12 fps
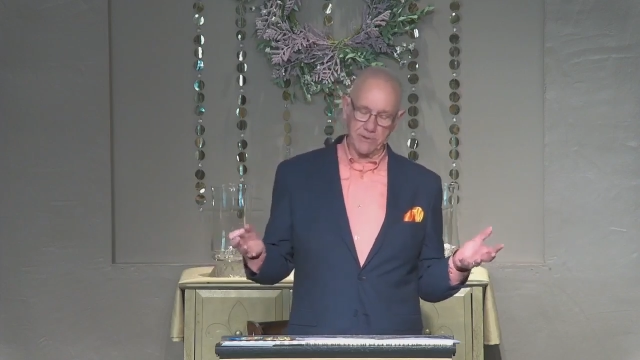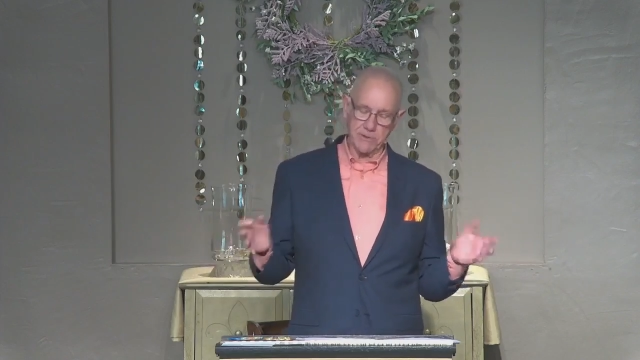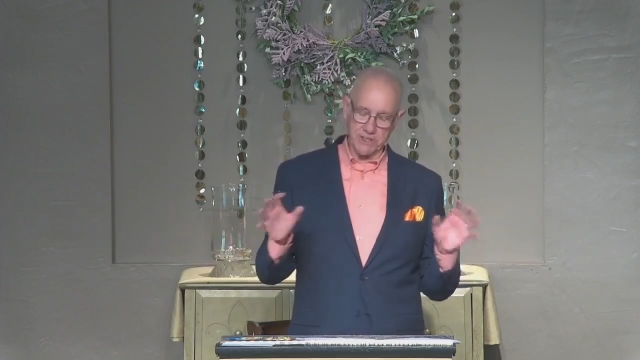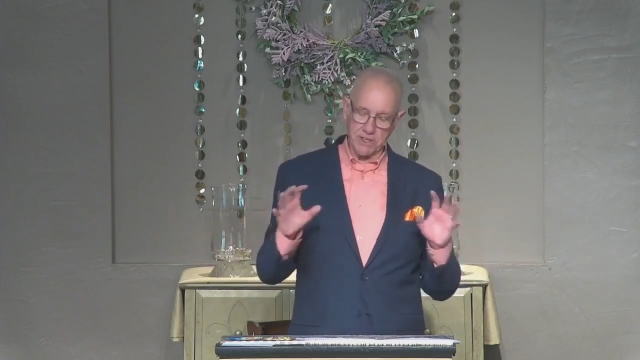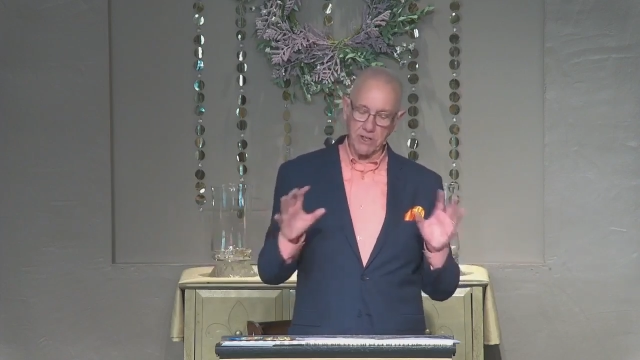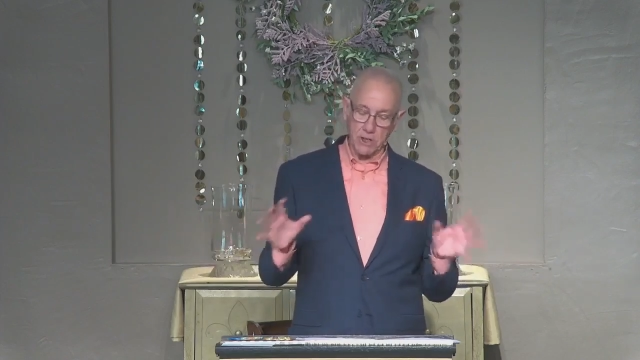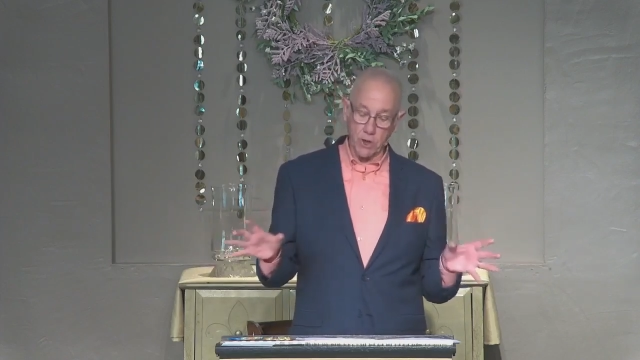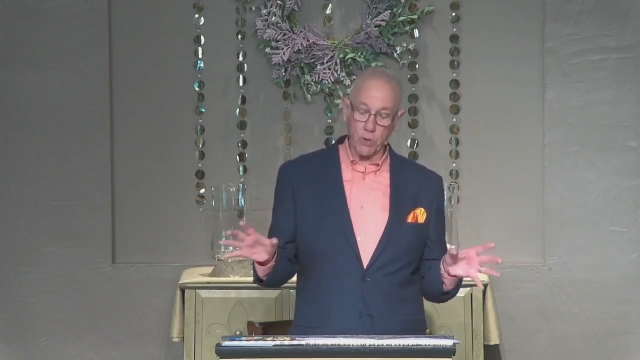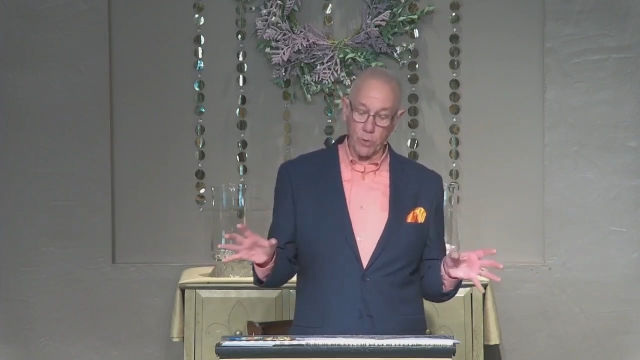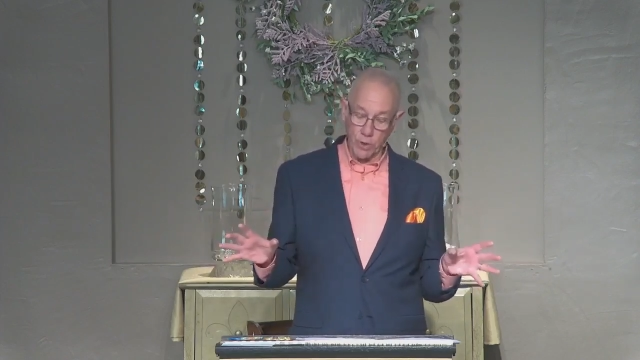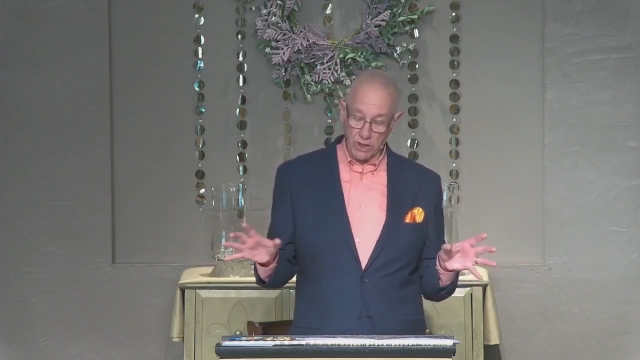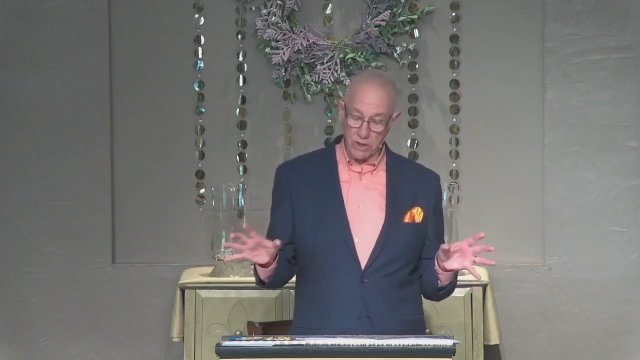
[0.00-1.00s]
That was a
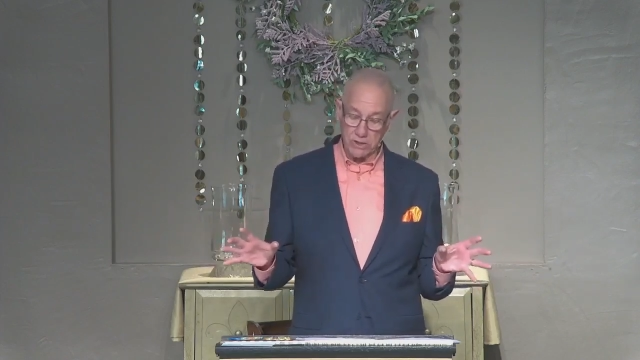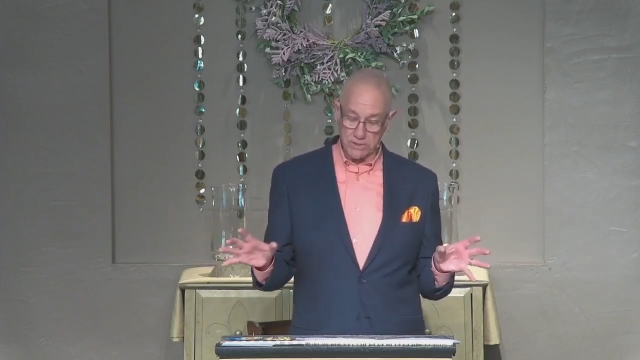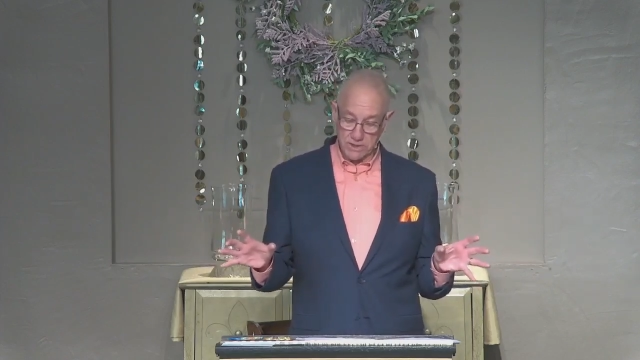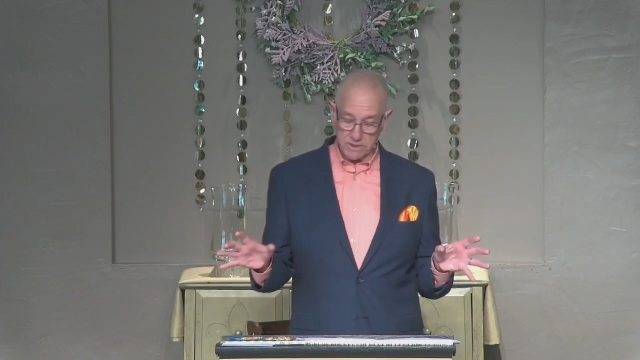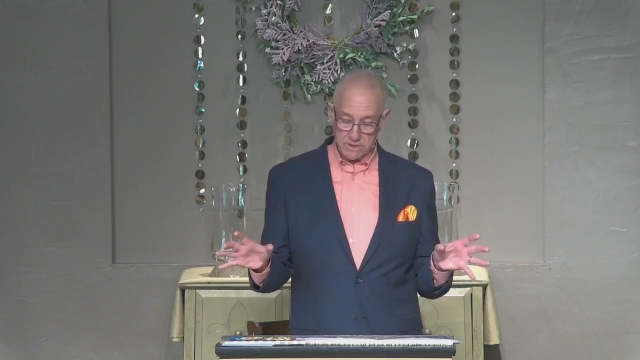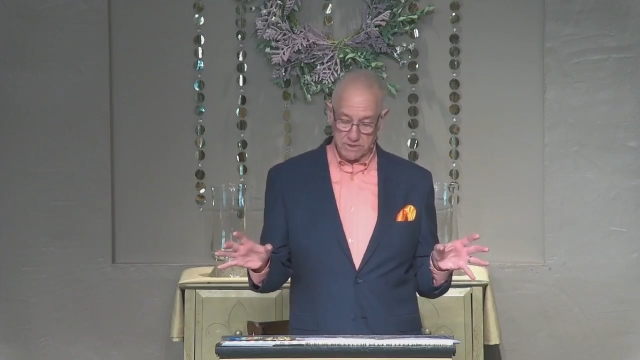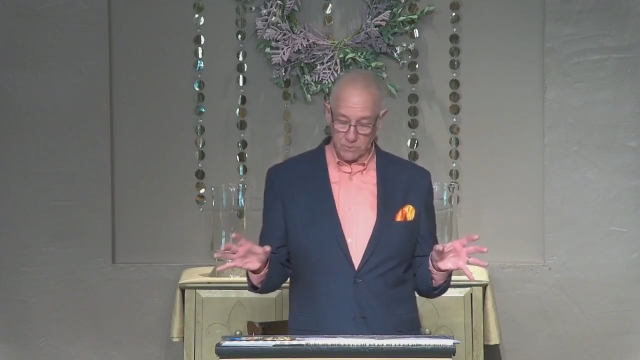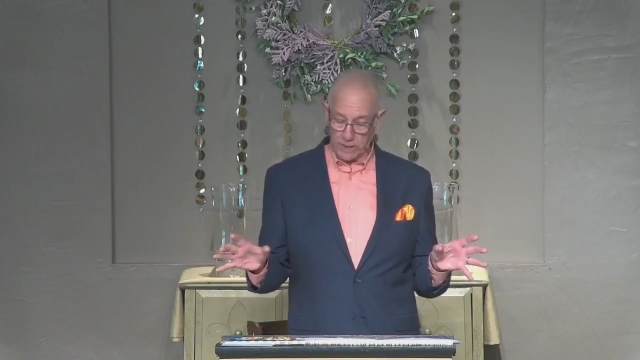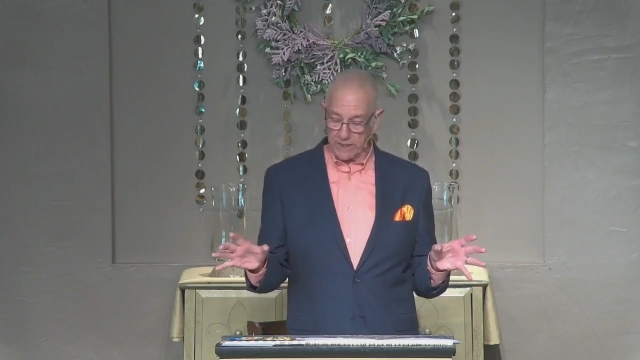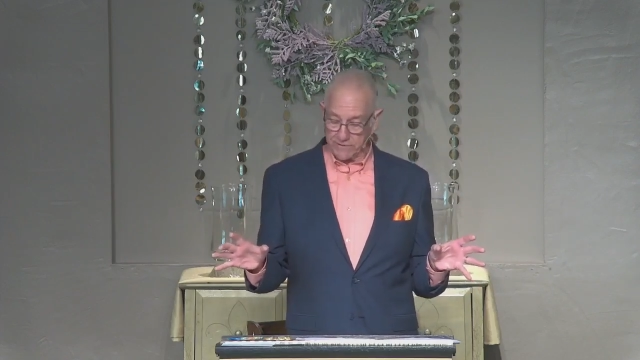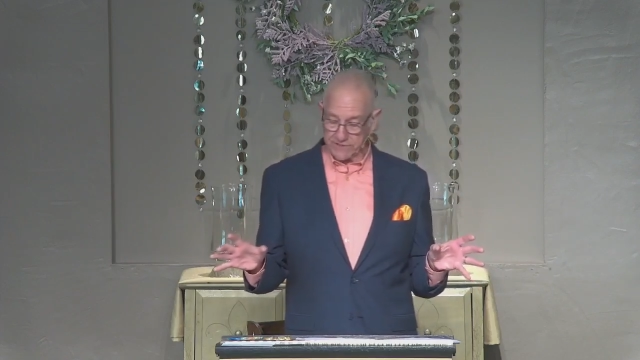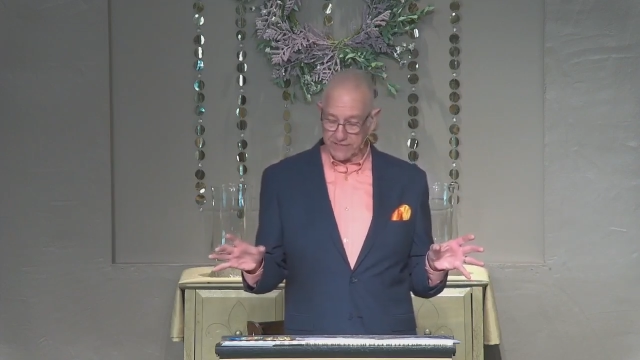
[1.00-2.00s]
colloquial
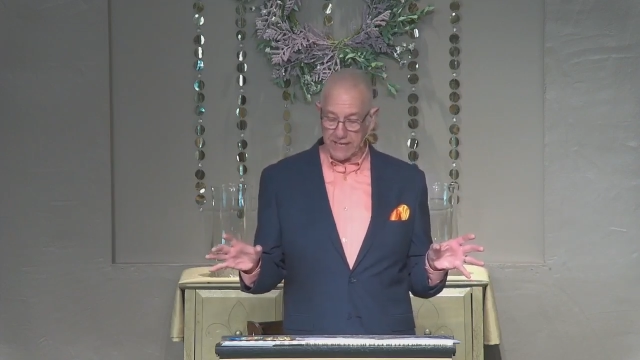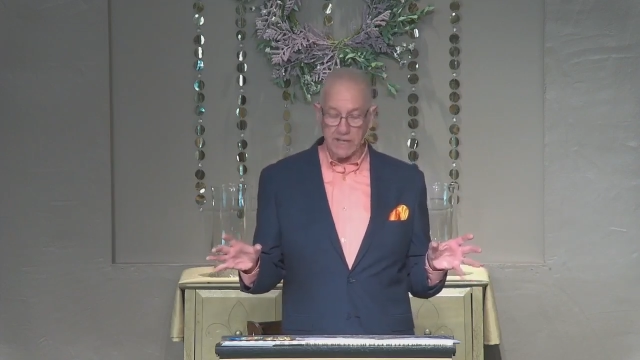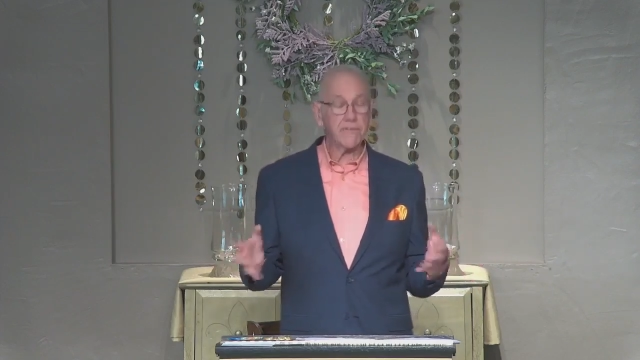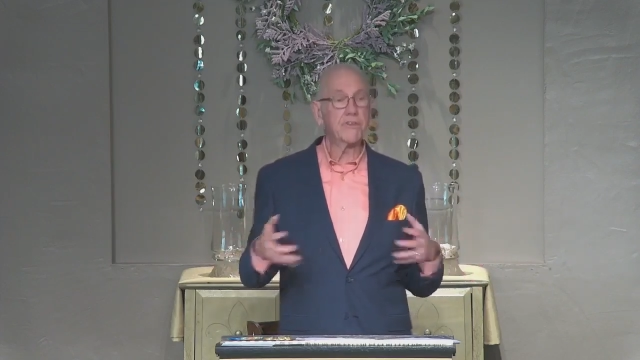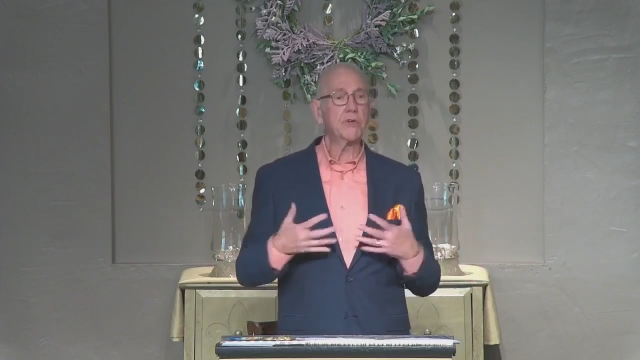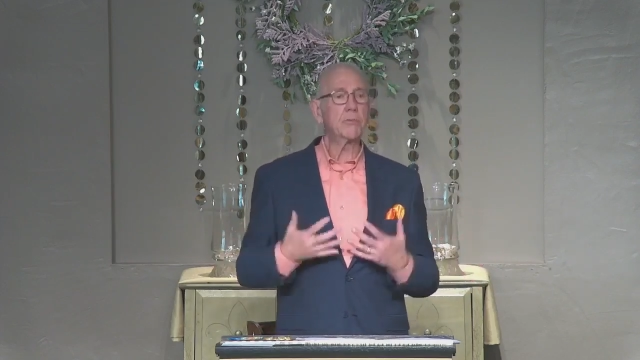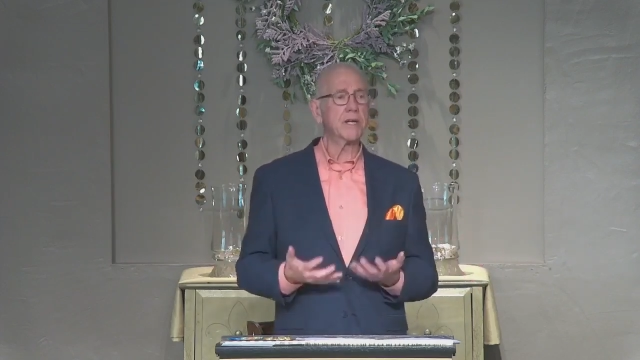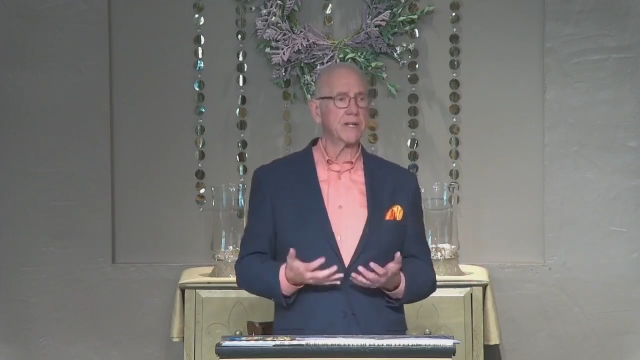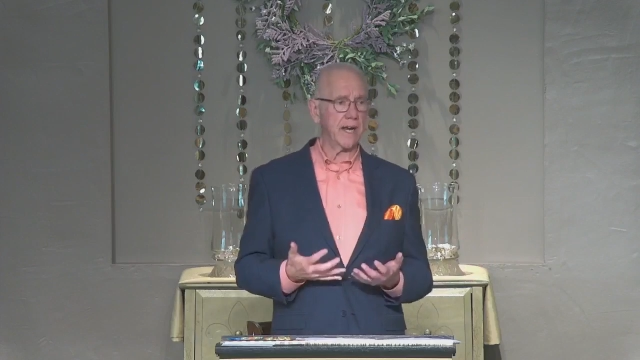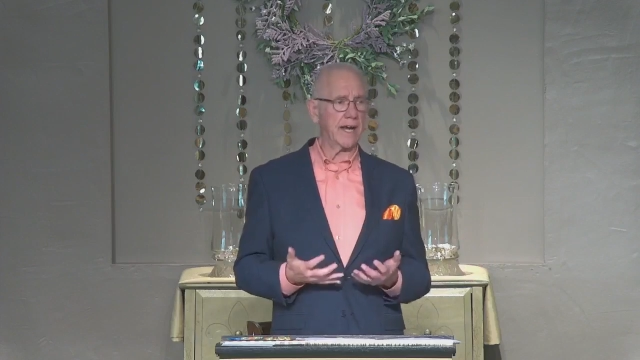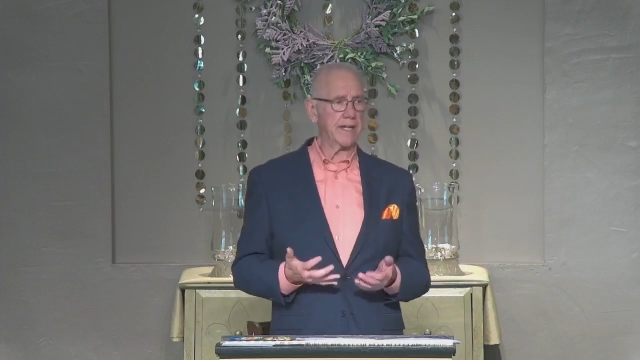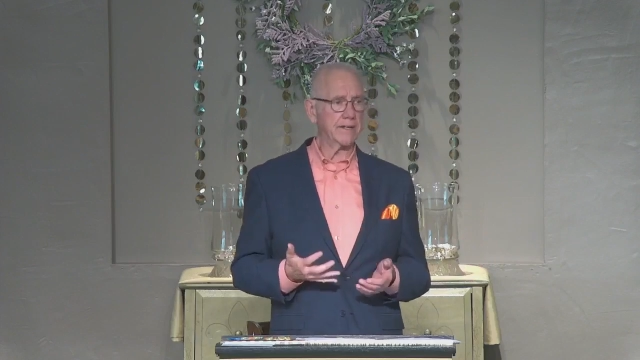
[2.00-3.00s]
way of saying of
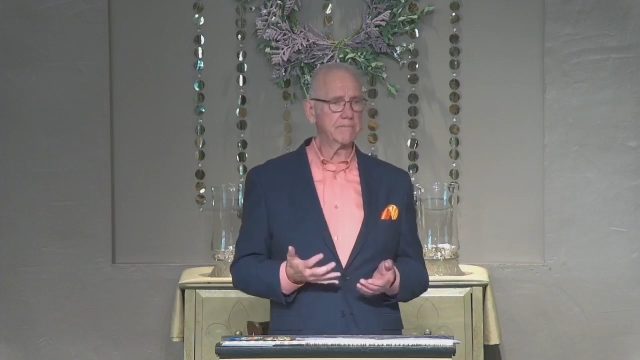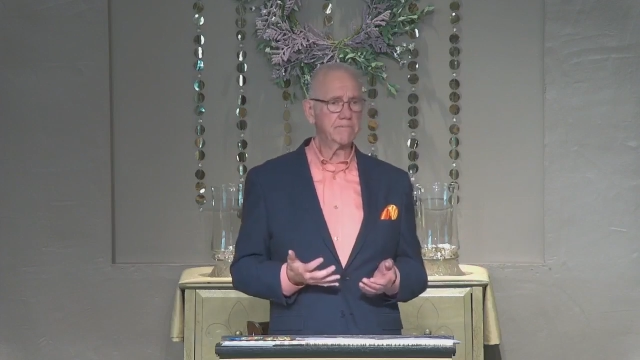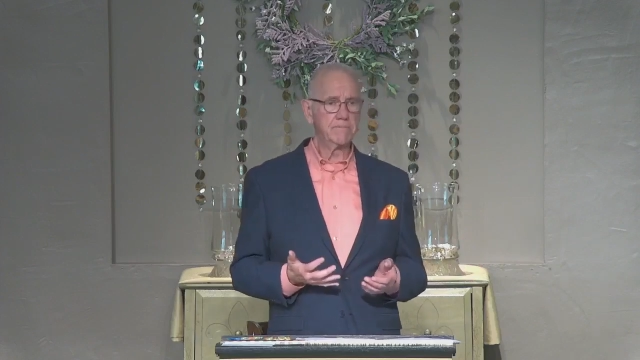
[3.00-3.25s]
humankind.